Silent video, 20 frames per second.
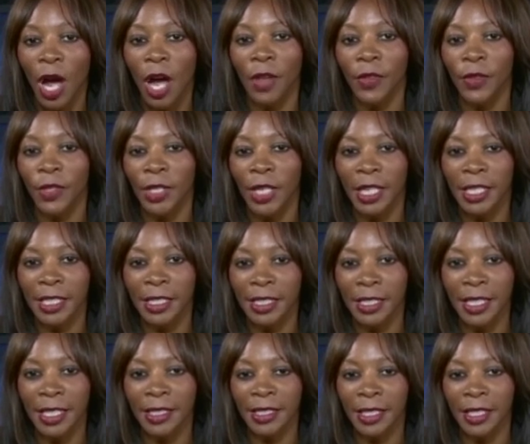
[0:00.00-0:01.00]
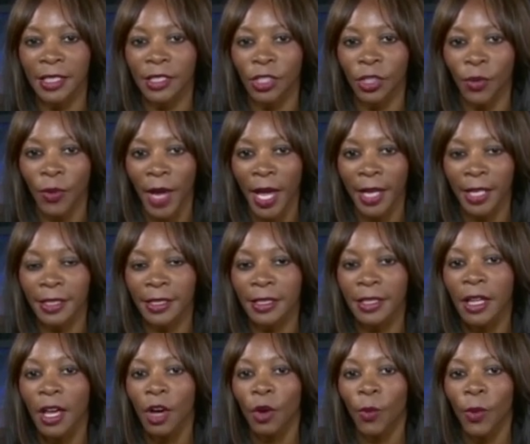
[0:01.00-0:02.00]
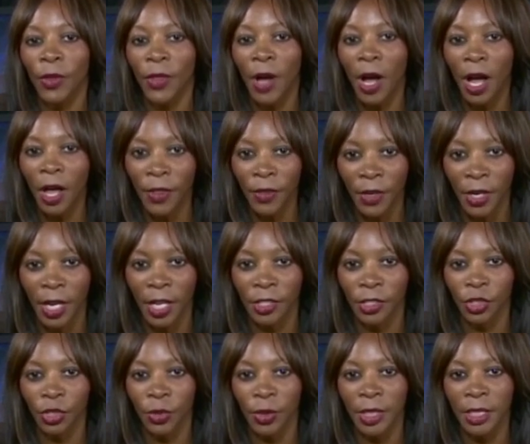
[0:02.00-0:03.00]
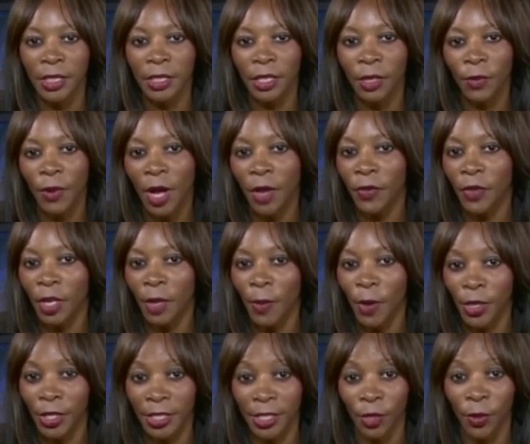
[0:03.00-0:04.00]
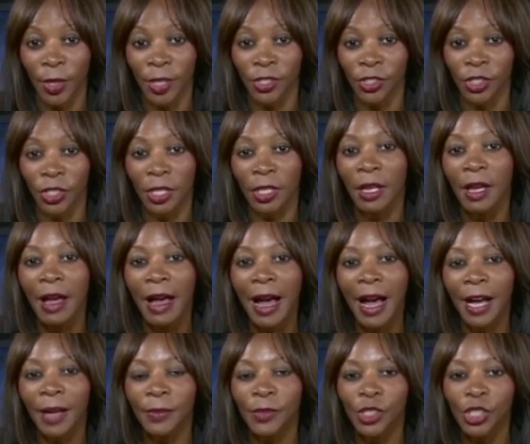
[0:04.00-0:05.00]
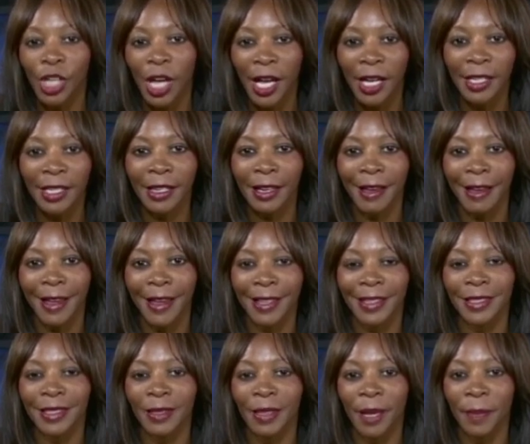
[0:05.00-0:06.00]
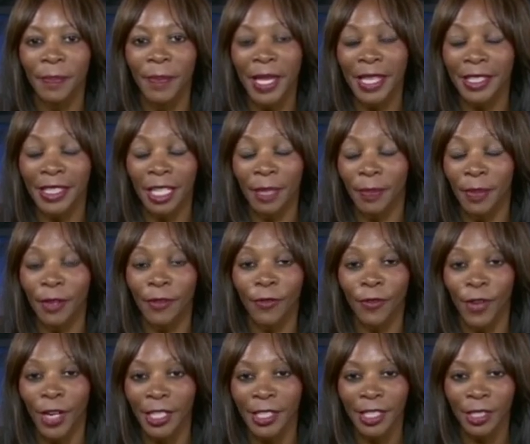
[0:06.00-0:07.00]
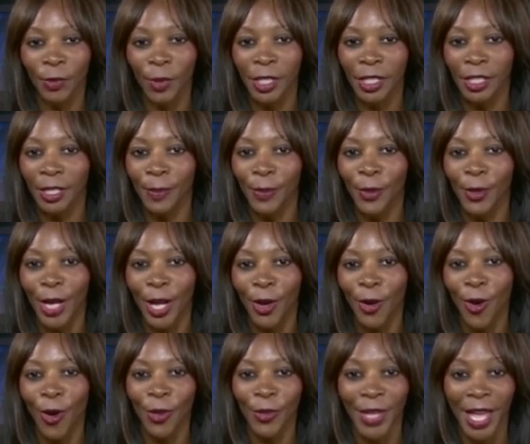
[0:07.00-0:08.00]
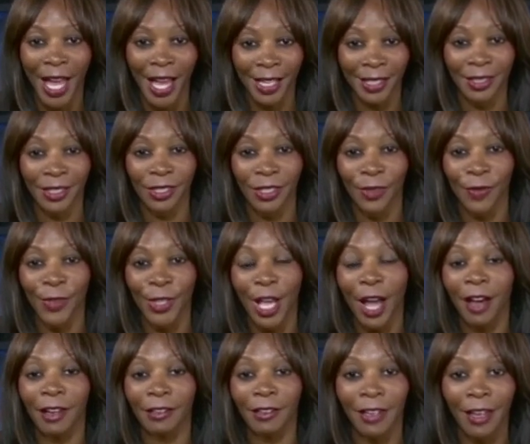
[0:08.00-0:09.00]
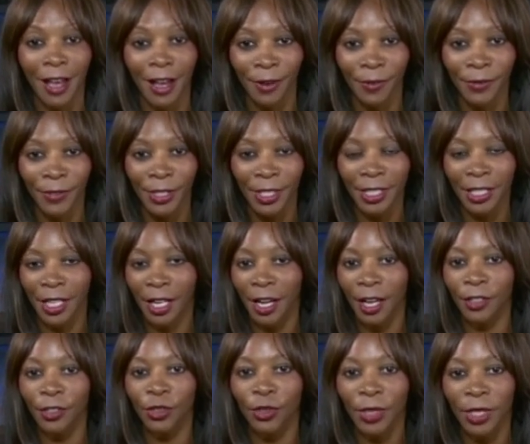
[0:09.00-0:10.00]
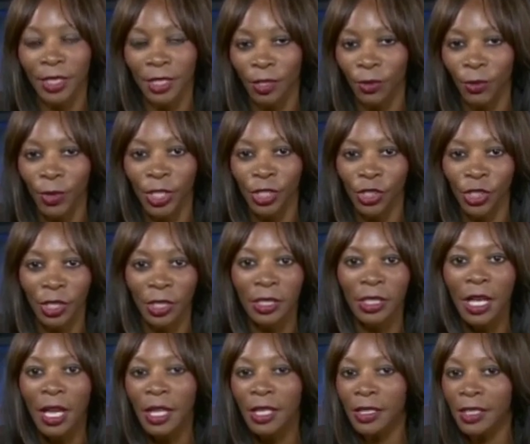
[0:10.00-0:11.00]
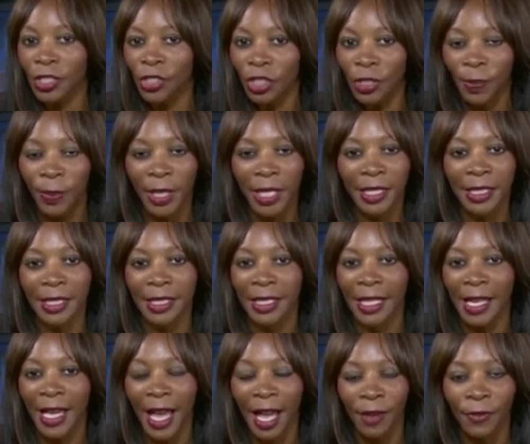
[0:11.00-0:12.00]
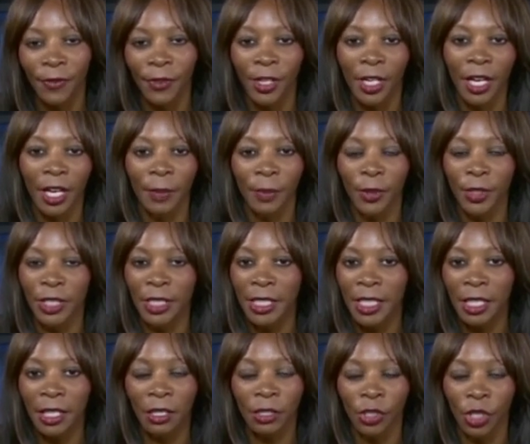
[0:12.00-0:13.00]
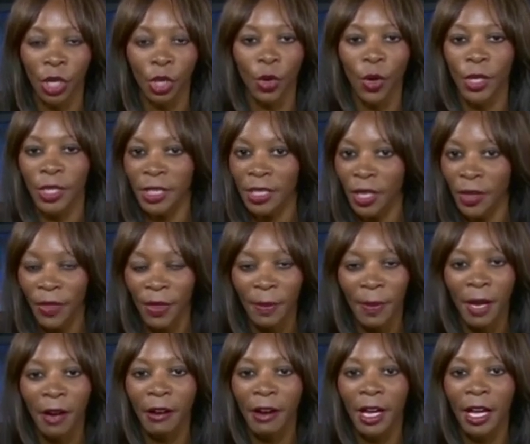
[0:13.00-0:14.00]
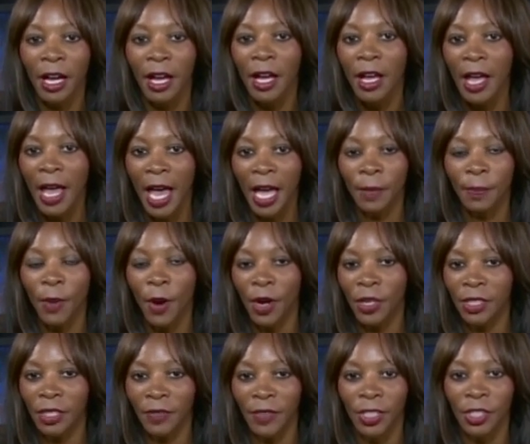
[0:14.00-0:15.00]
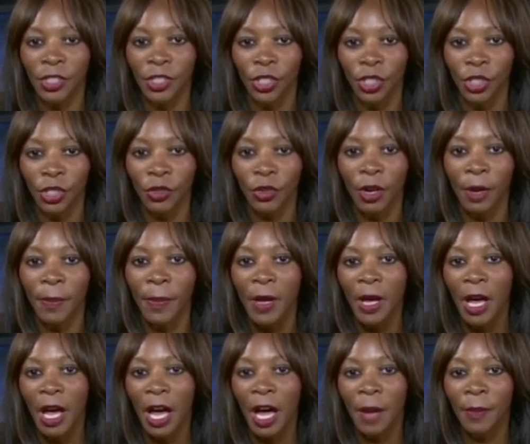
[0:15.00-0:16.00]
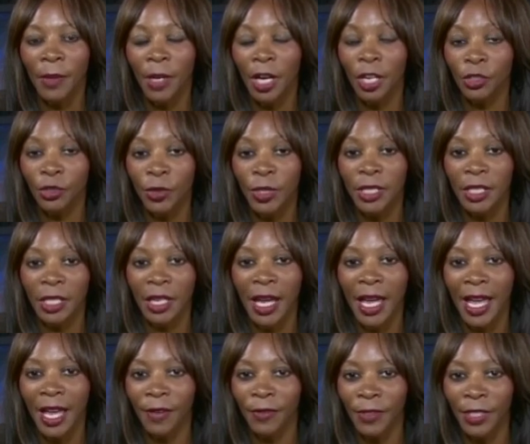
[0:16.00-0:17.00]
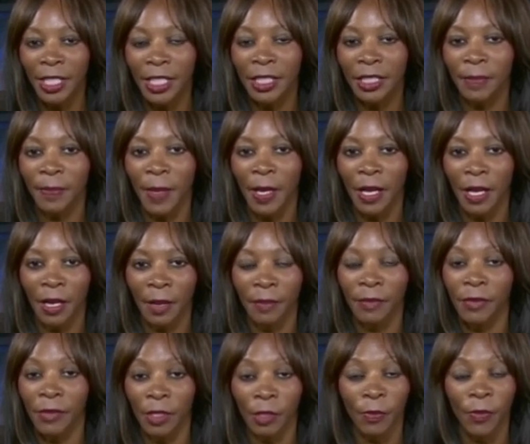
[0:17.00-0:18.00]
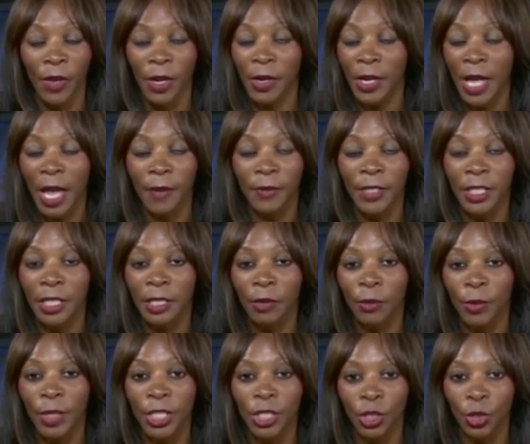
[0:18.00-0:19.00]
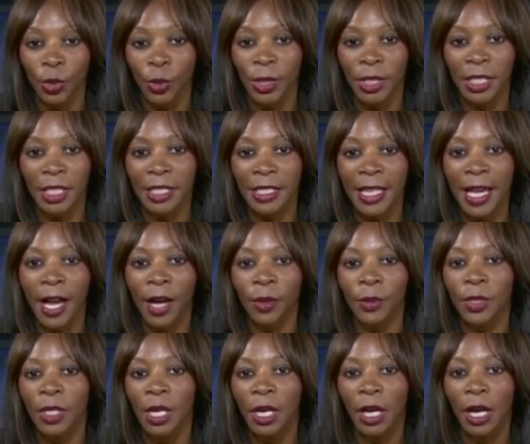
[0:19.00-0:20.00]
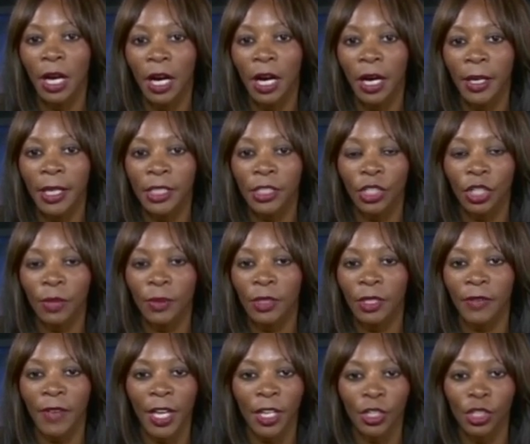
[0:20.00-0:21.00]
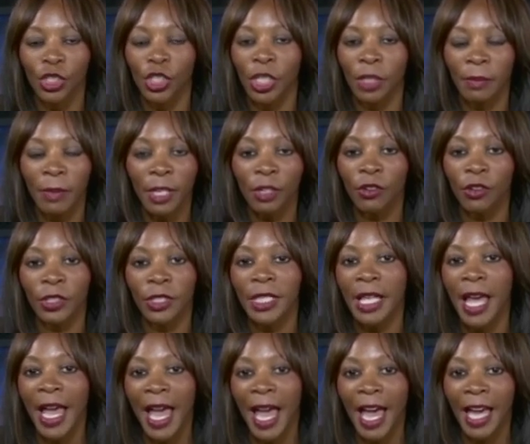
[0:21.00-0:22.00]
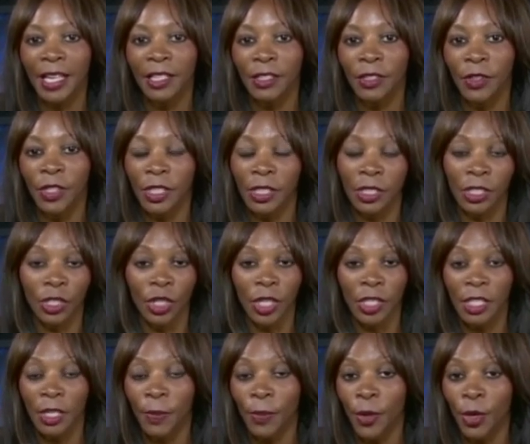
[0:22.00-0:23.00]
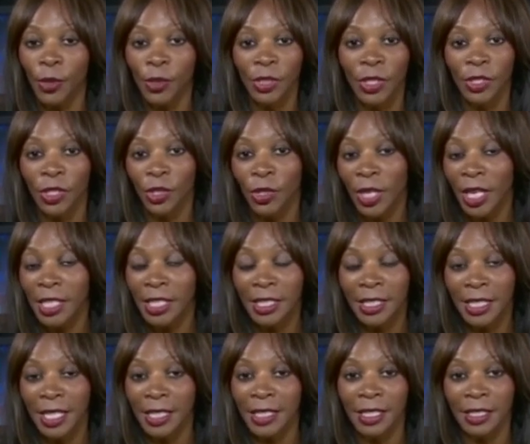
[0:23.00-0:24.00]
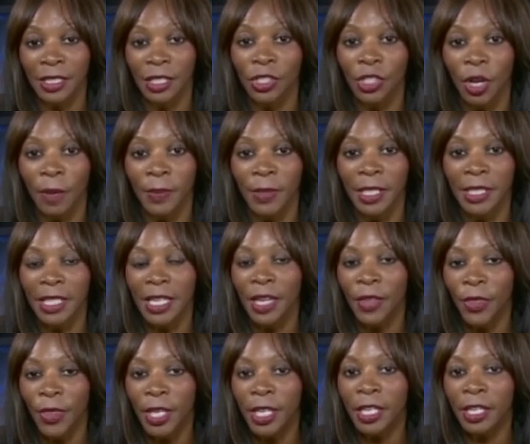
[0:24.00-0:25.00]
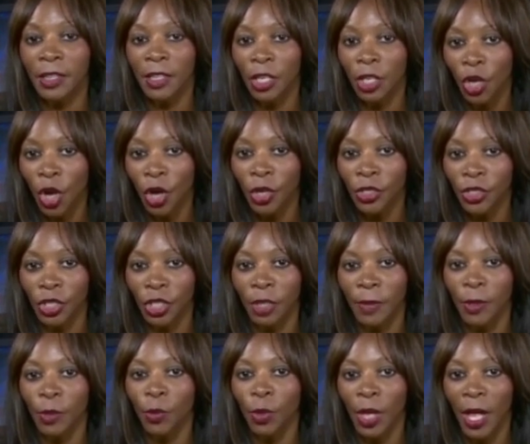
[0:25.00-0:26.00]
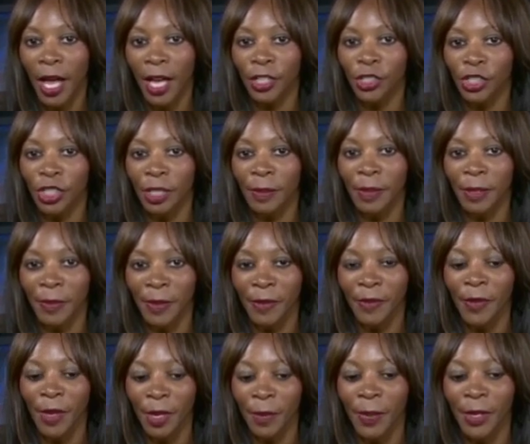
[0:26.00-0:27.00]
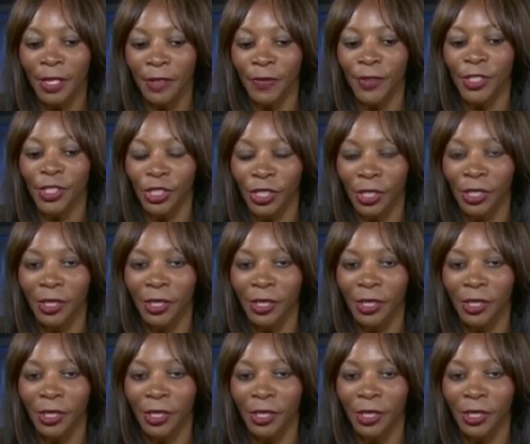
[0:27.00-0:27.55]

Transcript: how the United States interacts with other countries around the commodity question. China has basically befriended what in the book I call the axis of the unloved. These are countries and regions such as places like Africa, Brazil, across South America, and parts of Eastern Europe. Countries that are heavily, very heavily resource endowed in terms of energy and minerals. And this is not an approach that the United States has adopted. And I think in the long term, it will actually be very beneficial.